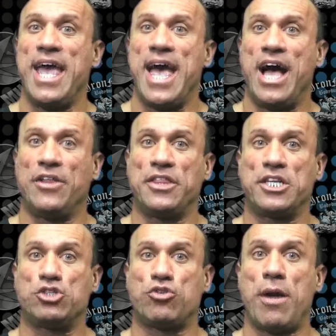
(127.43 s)
held at the
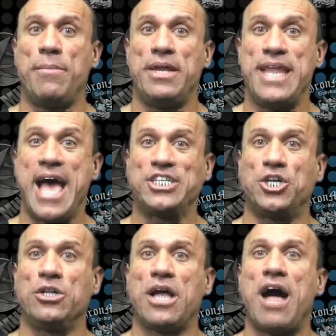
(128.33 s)
Trump
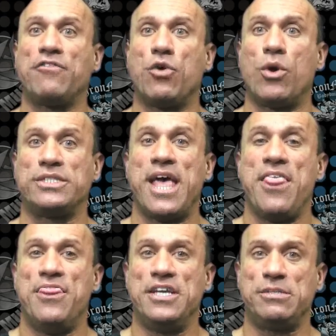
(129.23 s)
National Golf Course
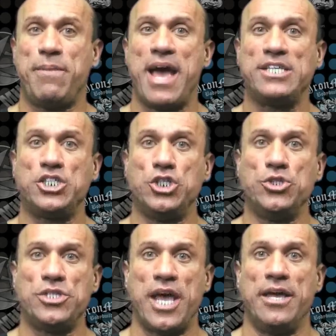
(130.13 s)
this past
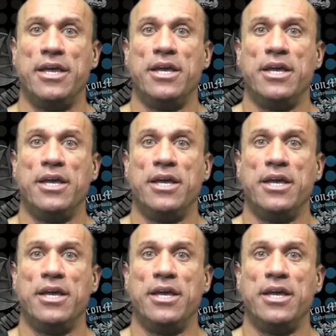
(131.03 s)
Tuesday.